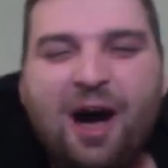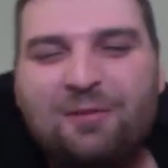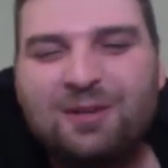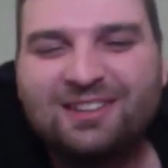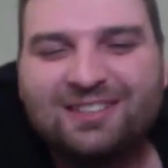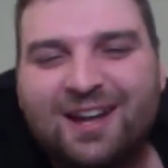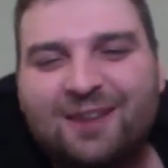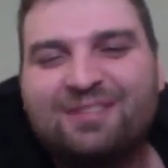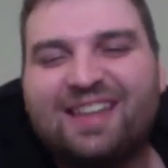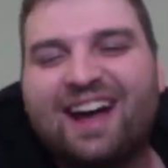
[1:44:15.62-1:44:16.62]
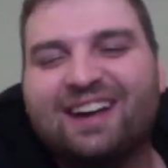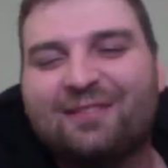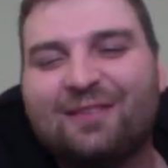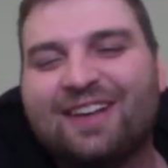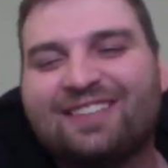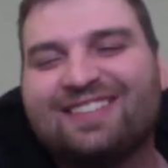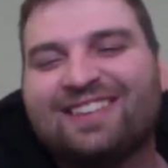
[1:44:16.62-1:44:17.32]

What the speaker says: would love that if that's